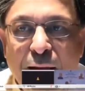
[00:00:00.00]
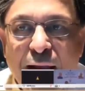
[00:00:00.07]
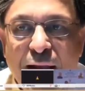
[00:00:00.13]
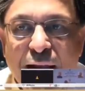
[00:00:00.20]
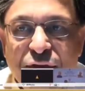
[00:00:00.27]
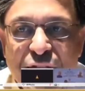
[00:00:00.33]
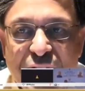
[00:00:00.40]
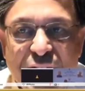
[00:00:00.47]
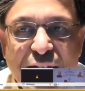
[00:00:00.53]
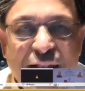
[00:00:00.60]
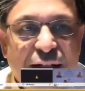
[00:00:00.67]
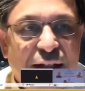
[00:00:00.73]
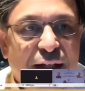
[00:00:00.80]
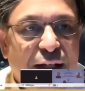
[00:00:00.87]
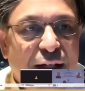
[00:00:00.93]
I have
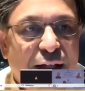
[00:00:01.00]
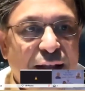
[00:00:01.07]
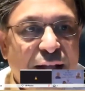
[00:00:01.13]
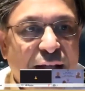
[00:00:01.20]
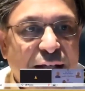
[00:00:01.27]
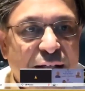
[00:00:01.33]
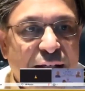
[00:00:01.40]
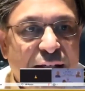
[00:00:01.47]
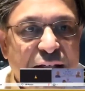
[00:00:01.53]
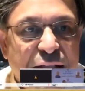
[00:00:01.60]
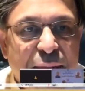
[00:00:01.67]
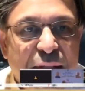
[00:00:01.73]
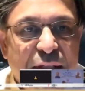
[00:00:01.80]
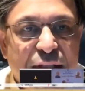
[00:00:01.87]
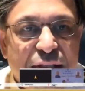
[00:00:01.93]
seen that it
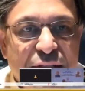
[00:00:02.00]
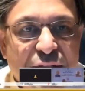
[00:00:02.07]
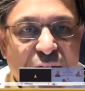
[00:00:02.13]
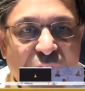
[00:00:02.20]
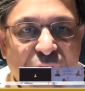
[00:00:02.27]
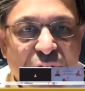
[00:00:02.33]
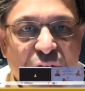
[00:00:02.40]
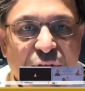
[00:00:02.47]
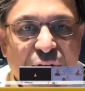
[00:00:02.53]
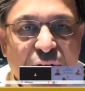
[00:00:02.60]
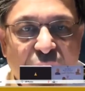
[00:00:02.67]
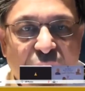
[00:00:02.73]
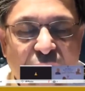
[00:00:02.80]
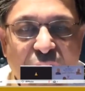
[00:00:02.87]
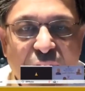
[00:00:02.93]
has been striving
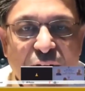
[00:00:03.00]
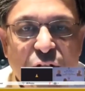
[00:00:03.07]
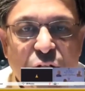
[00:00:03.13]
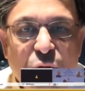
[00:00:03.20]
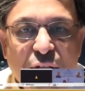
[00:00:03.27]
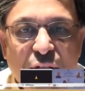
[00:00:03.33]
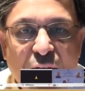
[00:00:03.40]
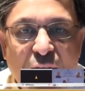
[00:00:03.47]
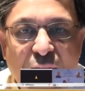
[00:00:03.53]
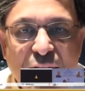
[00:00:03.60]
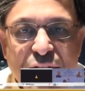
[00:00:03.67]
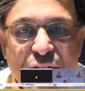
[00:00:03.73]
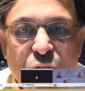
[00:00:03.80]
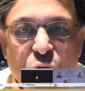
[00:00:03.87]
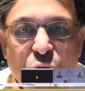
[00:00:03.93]
very hard during the
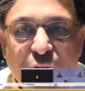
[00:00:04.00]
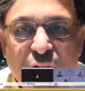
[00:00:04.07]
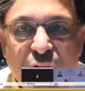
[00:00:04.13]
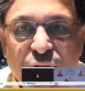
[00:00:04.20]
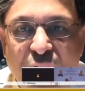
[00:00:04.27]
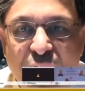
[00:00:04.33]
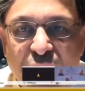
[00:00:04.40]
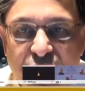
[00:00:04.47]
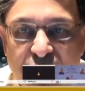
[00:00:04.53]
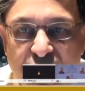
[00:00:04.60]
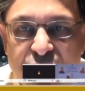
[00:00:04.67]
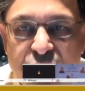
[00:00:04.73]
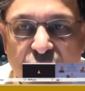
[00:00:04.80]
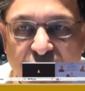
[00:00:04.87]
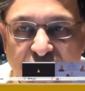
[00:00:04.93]
last
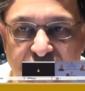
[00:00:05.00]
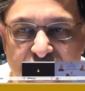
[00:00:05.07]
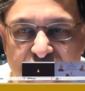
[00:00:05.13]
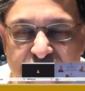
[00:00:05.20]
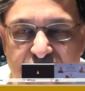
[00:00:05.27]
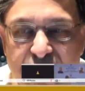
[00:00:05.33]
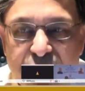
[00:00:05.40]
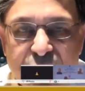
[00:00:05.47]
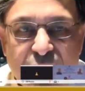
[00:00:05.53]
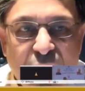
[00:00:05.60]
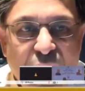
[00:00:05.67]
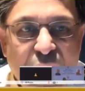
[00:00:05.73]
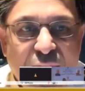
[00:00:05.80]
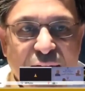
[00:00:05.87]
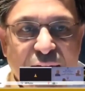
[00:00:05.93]
25 years of
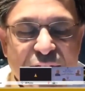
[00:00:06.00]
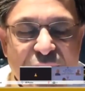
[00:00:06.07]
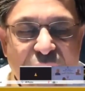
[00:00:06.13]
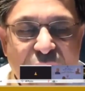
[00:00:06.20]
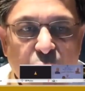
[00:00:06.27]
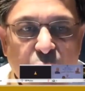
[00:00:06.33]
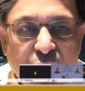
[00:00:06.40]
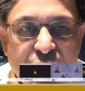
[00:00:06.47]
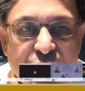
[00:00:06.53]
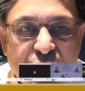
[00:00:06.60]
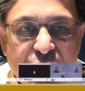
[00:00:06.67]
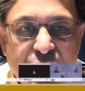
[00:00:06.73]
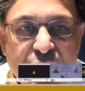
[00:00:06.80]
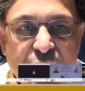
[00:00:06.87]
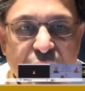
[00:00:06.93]
existence and is now
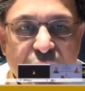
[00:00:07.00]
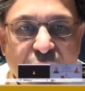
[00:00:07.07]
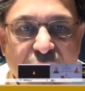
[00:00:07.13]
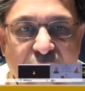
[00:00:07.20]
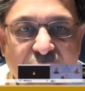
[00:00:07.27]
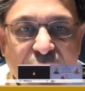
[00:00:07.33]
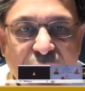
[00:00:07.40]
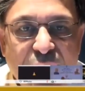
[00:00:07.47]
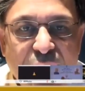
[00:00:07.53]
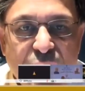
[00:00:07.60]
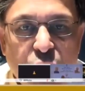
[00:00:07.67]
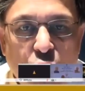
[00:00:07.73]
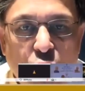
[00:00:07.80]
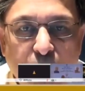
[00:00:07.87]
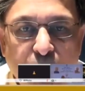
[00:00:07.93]
consistently ranked
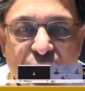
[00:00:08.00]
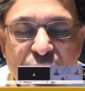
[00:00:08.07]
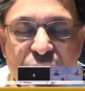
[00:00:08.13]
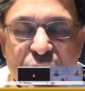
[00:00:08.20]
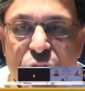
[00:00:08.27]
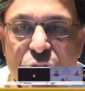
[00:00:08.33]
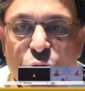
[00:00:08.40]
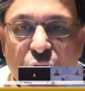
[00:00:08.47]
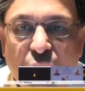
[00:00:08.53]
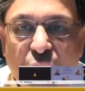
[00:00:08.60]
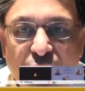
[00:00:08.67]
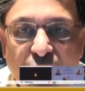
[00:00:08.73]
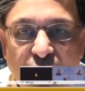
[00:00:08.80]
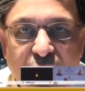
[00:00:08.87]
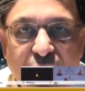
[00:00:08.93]
as a top institute
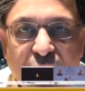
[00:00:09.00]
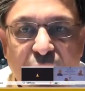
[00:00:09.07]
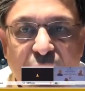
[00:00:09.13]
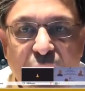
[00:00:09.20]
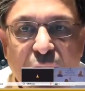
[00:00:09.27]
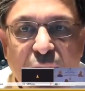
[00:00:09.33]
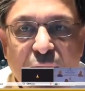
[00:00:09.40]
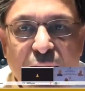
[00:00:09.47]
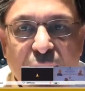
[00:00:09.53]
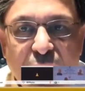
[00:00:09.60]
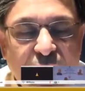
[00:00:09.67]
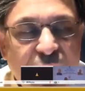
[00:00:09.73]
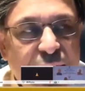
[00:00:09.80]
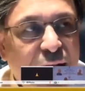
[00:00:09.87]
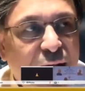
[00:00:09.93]
of learning
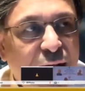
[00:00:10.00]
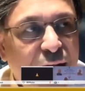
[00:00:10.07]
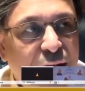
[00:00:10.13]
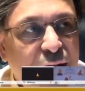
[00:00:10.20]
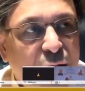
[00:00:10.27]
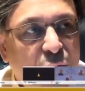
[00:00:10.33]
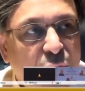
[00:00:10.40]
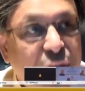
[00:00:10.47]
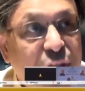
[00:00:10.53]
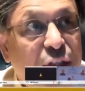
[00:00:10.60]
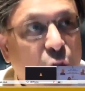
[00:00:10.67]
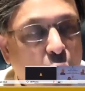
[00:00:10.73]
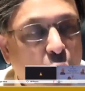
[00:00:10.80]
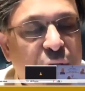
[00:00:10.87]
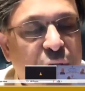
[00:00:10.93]
in India
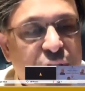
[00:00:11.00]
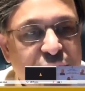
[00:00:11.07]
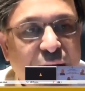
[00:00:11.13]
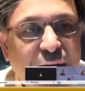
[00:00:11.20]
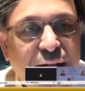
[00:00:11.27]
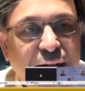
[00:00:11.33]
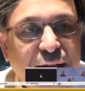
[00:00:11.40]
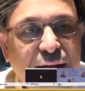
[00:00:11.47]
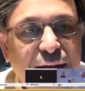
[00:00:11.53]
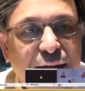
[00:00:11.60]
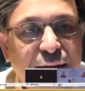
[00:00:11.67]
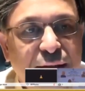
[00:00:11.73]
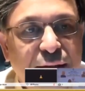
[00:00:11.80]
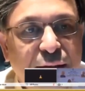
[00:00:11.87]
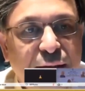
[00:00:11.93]
with global standing.
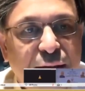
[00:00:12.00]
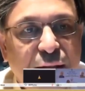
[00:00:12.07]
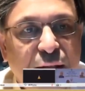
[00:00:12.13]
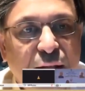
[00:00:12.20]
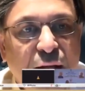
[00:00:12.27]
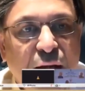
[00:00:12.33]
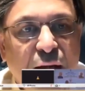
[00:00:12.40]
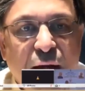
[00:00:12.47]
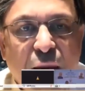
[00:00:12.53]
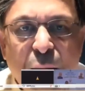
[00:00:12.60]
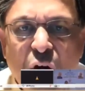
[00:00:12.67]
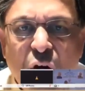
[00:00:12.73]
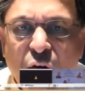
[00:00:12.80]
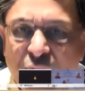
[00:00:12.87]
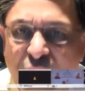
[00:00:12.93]
A
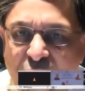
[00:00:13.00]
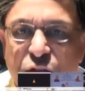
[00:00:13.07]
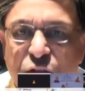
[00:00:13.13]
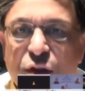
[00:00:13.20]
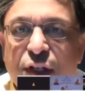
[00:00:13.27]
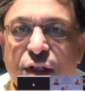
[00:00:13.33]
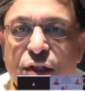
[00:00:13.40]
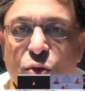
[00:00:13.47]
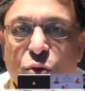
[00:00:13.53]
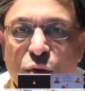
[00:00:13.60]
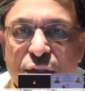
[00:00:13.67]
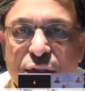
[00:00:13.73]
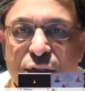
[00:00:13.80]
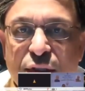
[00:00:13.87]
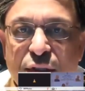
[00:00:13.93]
number of graduating
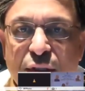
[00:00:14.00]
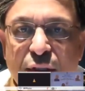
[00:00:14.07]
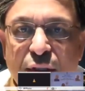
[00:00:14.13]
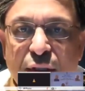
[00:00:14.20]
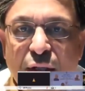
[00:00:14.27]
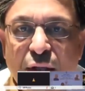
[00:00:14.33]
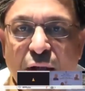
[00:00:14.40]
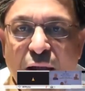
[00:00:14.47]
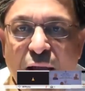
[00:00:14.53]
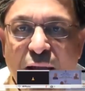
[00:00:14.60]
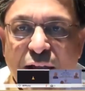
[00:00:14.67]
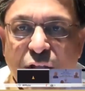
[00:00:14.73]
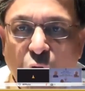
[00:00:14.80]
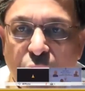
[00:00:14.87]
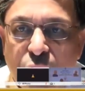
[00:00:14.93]
students
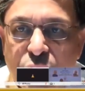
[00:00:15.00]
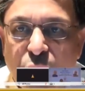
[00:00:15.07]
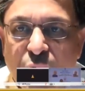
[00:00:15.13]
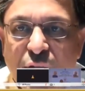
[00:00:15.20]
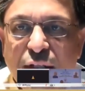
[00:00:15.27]
has also